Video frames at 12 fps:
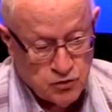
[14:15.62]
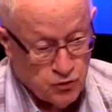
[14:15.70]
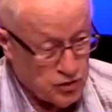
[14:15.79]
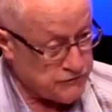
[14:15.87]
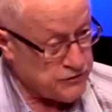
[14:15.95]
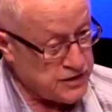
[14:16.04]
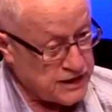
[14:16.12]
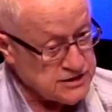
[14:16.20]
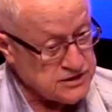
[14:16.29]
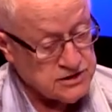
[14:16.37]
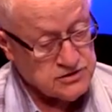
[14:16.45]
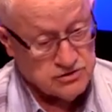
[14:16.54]
One of the
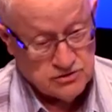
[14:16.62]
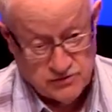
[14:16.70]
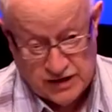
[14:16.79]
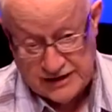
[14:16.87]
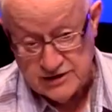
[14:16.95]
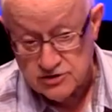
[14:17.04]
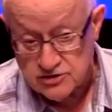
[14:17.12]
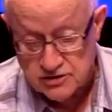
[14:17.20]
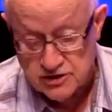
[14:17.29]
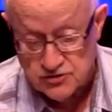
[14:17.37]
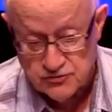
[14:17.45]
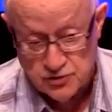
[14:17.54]
nice things, the nicest
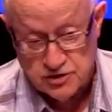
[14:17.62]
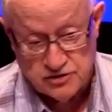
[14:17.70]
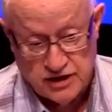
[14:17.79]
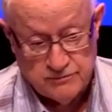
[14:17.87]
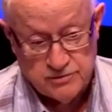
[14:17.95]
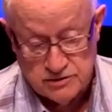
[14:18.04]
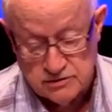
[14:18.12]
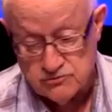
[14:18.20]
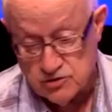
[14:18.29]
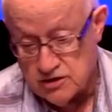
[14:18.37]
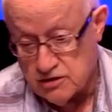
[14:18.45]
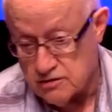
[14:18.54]
things, for example, and
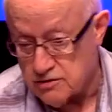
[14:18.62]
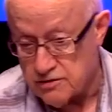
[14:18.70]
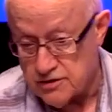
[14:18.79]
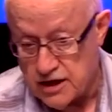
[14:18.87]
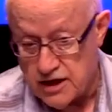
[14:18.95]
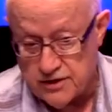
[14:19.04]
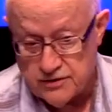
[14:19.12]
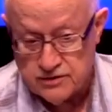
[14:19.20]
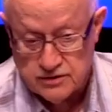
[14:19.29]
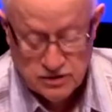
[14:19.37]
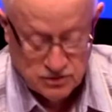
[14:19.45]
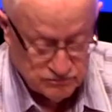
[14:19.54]
one that, that
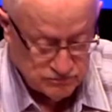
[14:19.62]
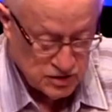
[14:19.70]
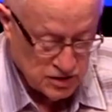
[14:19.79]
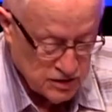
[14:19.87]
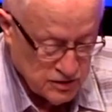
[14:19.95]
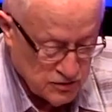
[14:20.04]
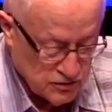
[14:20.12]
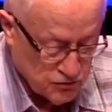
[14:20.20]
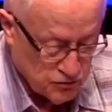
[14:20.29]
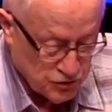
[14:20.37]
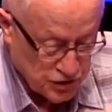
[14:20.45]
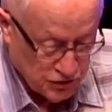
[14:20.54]
um,
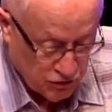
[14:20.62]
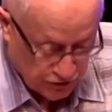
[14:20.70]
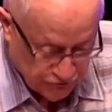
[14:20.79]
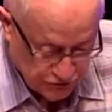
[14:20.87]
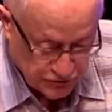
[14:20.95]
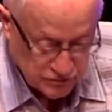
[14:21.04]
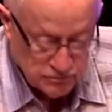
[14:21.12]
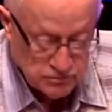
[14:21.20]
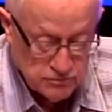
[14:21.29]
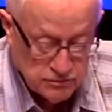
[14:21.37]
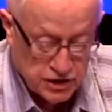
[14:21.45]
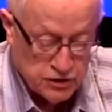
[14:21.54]
we often
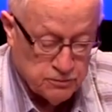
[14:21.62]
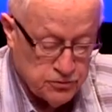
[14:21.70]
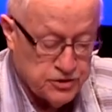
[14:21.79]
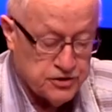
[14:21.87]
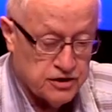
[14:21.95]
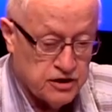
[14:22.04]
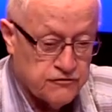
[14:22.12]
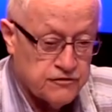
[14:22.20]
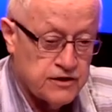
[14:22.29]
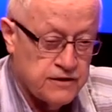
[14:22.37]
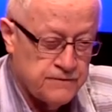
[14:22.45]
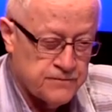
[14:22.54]
make a point of,
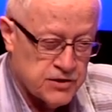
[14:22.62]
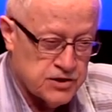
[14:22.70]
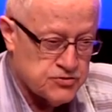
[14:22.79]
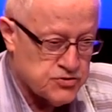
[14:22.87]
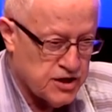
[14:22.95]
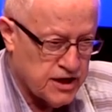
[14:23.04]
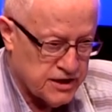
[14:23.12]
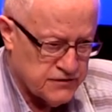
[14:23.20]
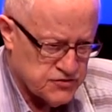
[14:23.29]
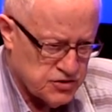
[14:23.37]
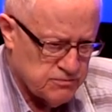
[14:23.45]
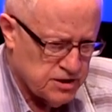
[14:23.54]
is that
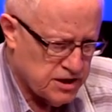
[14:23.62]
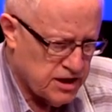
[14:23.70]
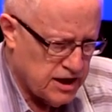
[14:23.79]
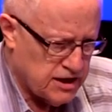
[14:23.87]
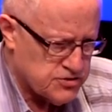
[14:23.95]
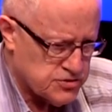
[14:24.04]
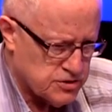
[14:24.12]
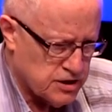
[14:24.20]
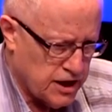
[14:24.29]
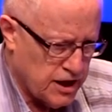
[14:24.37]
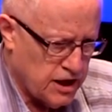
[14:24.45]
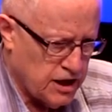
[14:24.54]
if somebody has
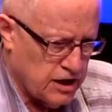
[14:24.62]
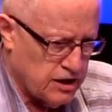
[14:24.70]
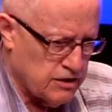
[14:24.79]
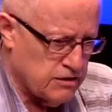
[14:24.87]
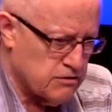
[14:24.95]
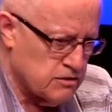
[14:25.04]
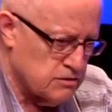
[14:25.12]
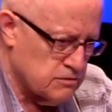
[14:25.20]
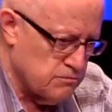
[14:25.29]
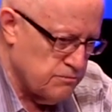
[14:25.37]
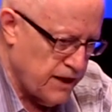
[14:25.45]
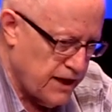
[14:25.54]
a
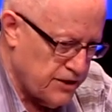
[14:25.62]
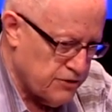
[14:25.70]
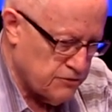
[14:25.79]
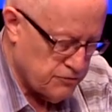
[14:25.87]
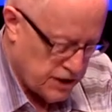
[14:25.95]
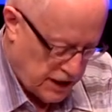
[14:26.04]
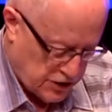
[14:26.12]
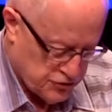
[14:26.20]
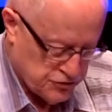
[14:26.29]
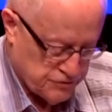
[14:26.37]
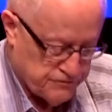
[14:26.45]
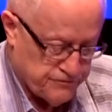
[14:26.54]
bad
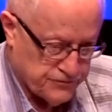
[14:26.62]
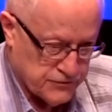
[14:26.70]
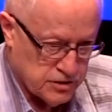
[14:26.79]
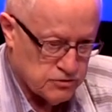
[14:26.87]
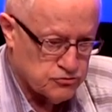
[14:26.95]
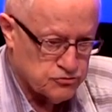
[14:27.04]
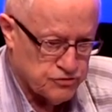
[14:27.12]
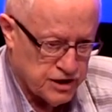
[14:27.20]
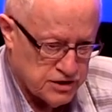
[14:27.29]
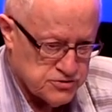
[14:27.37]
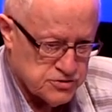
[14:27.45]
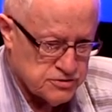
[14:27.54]
reaction to
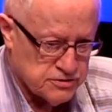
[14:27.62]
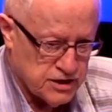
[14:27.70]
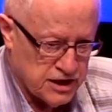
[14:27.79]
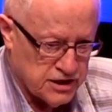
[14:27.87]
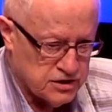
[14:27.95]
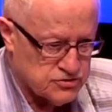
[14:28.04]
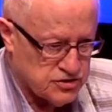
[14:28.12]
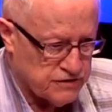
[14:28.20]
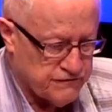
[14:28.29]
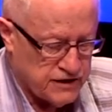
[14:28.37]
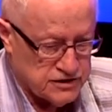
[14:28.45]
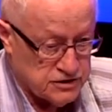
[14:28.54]
rest, that is, they
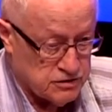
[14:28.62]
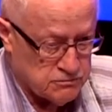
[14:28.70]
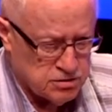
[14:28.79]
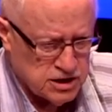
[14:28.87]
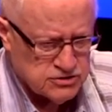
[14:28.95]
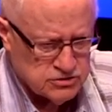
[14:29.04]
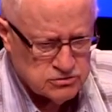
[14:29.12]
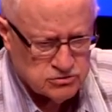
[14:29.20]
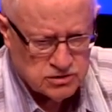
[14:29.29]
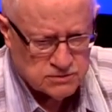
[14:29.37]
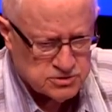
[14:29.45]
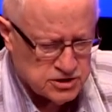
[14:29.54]
find it unpleasant
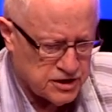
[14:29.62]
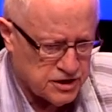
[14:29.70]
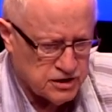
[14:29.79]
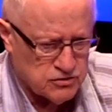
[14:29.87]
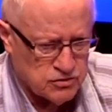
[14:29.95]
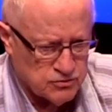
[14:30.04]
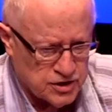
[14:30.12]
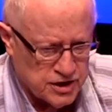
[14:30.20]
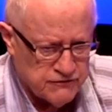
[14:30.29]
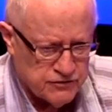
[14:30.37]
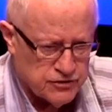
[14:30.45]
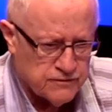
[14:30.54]
or upsetting or
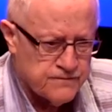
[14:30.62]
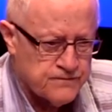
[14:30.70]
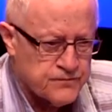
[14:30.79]
whatever,